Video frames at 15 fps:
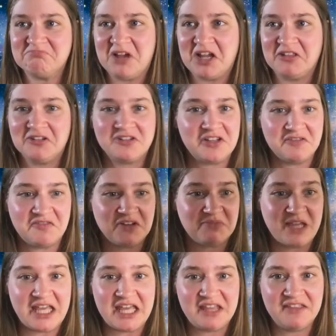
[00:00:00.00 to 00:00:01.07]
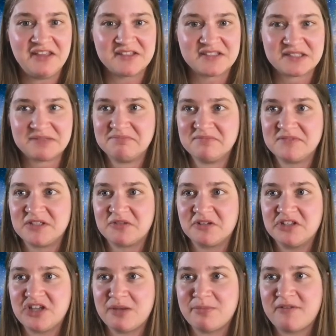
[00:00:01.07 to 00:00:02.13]
I learned it for making this. So
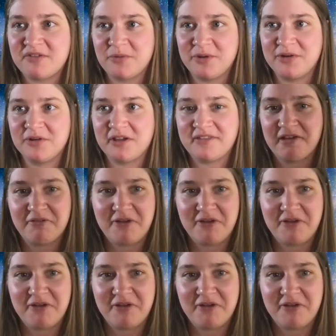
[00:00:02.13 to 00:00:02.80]
good job everyone who got that